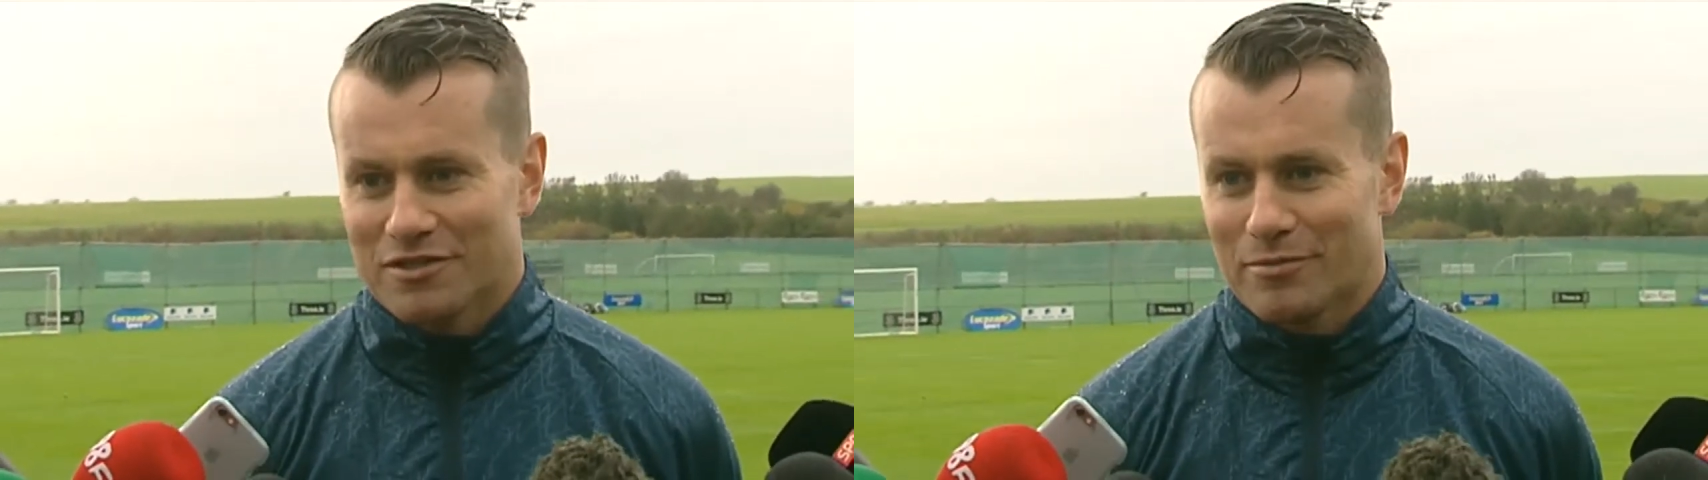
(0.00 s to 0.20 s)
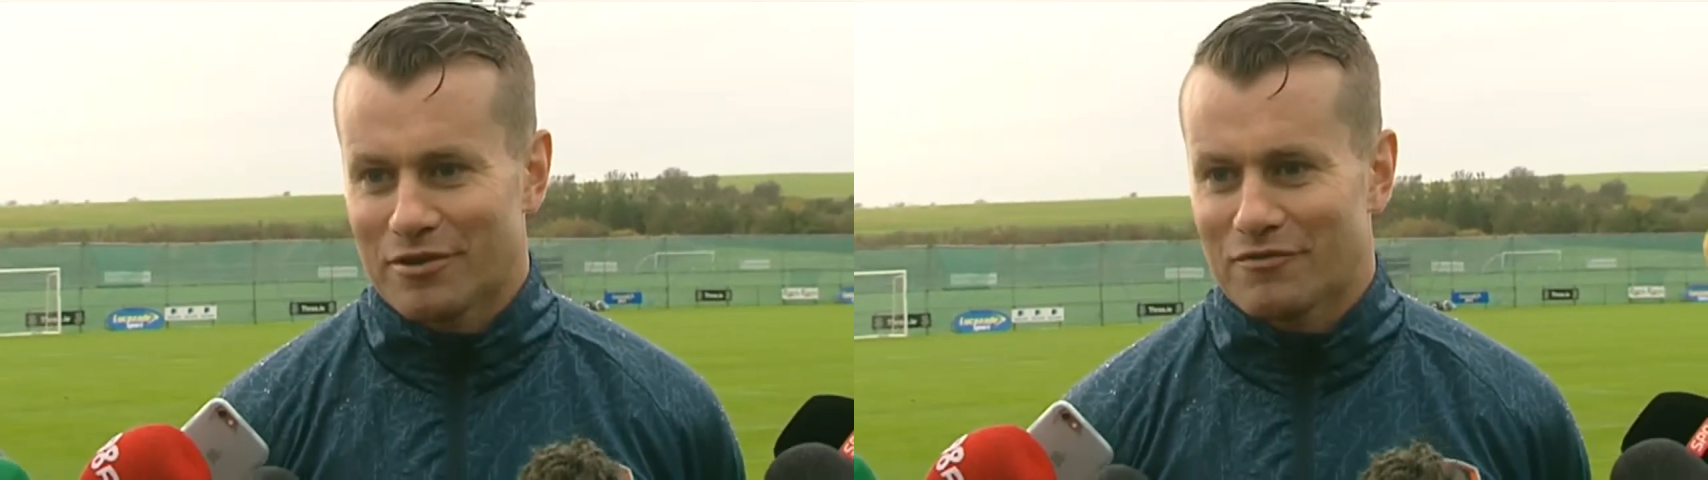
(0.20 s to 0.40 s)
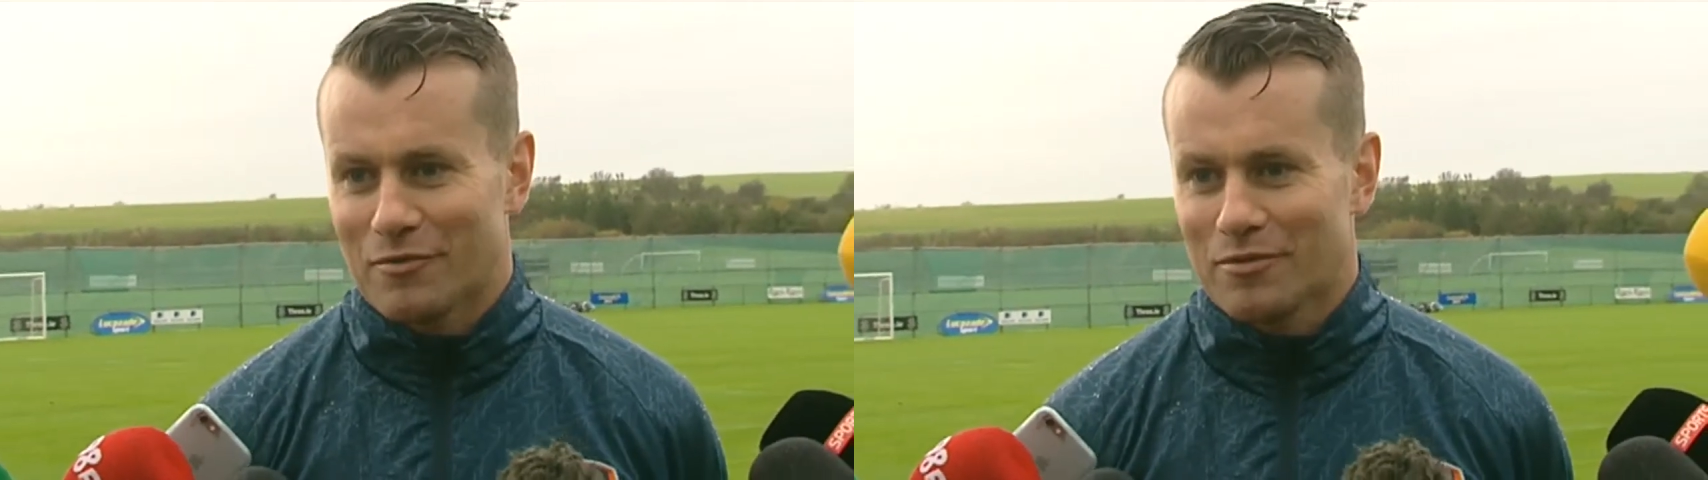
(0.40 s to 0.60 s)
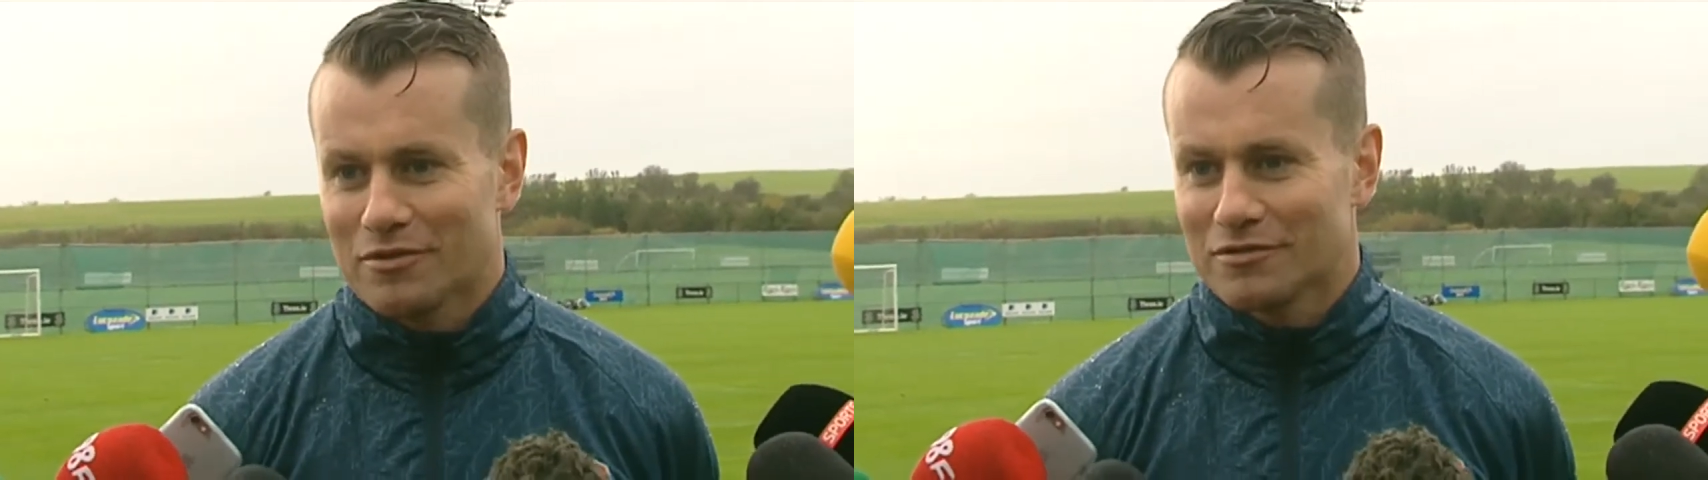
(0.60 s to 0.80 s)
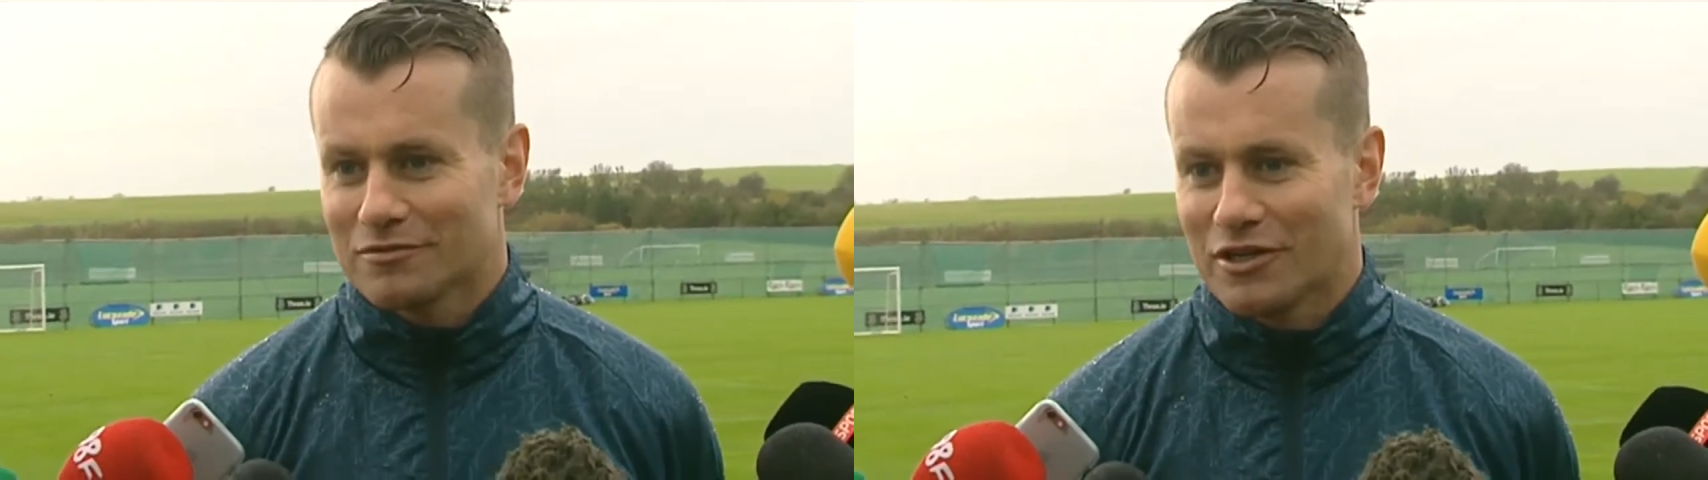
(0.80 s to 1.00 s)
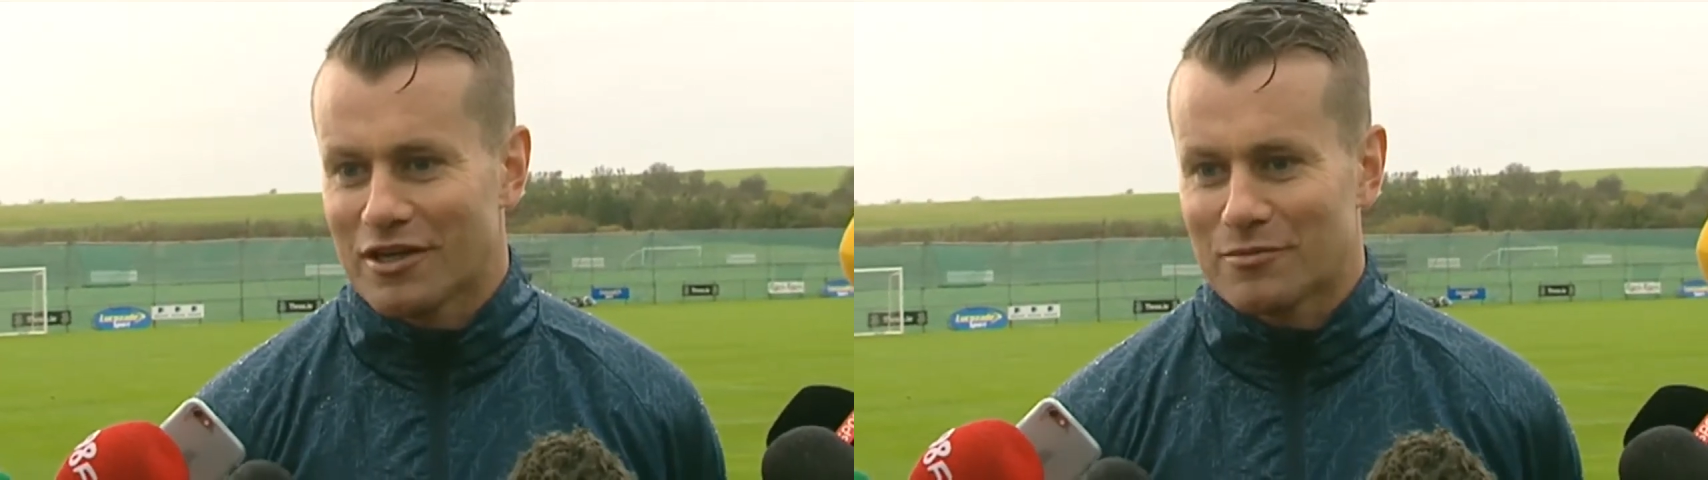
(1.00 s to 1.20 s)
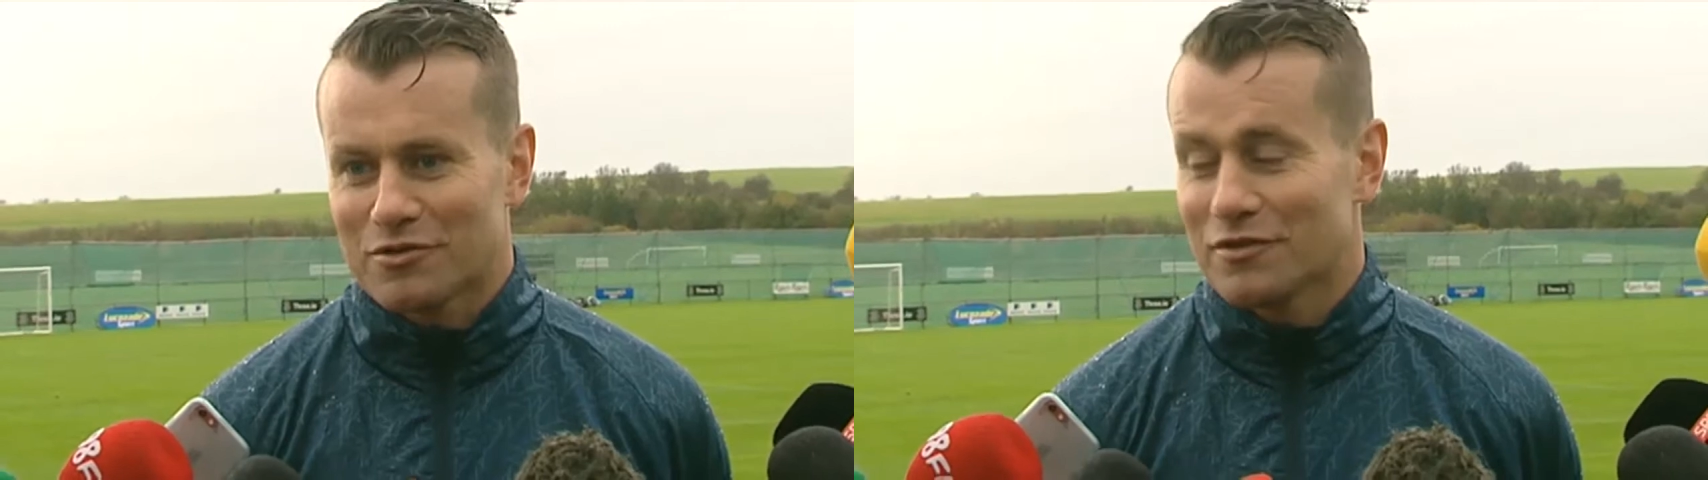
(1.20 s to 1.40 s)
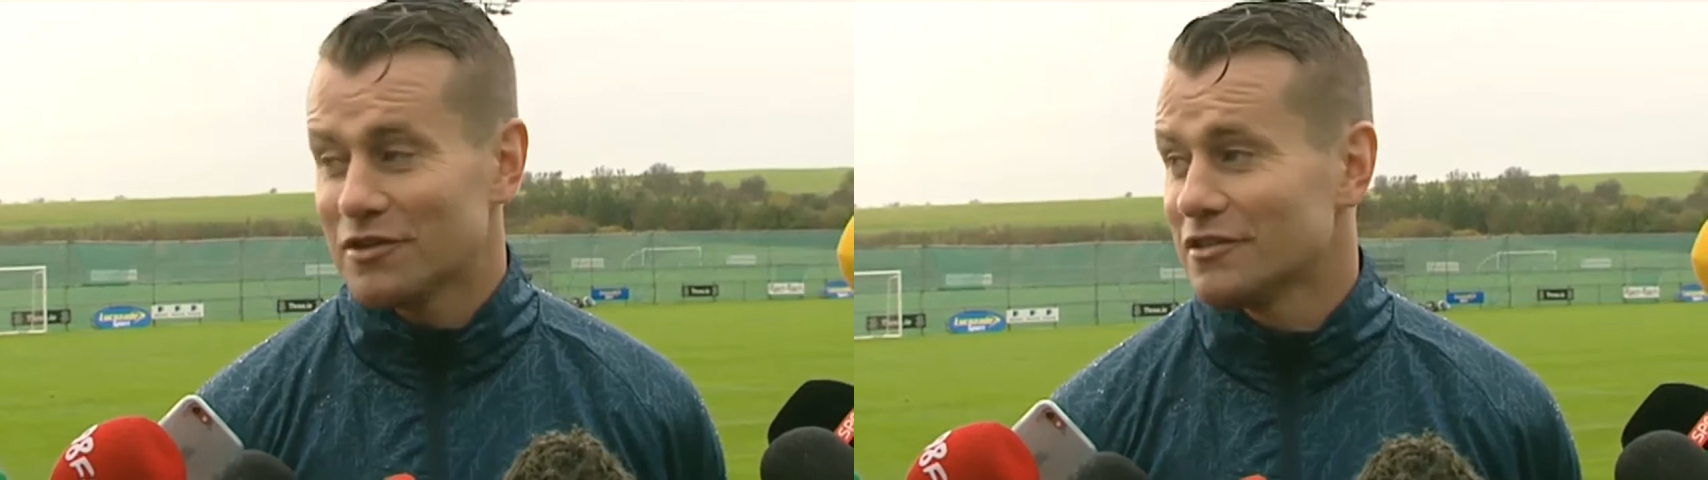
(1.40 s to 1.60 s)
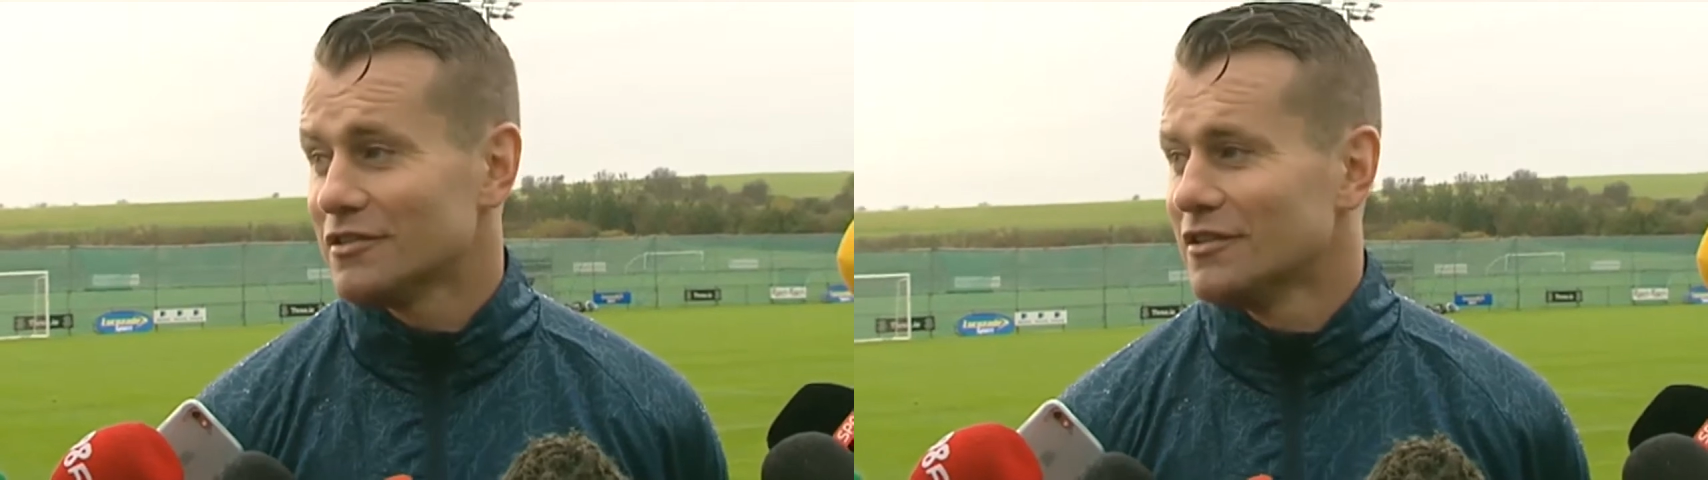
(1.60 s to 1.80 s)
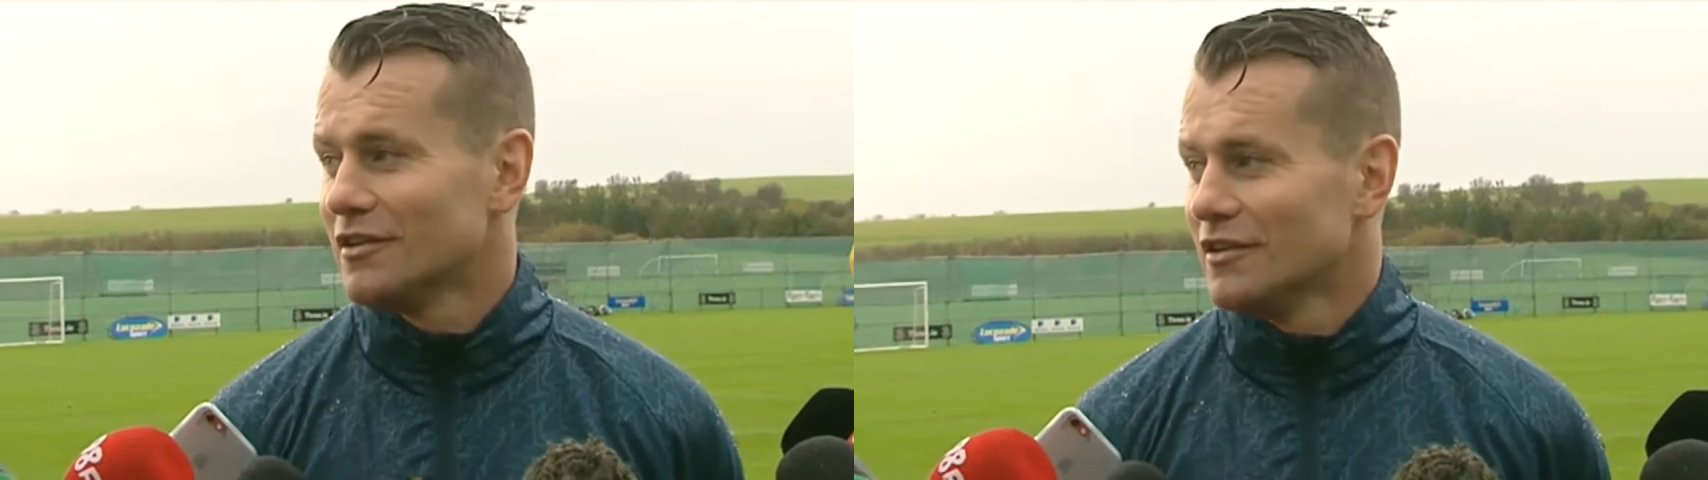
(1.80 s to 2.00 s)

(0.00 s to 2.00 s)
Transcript: to play football, great atmosphere, and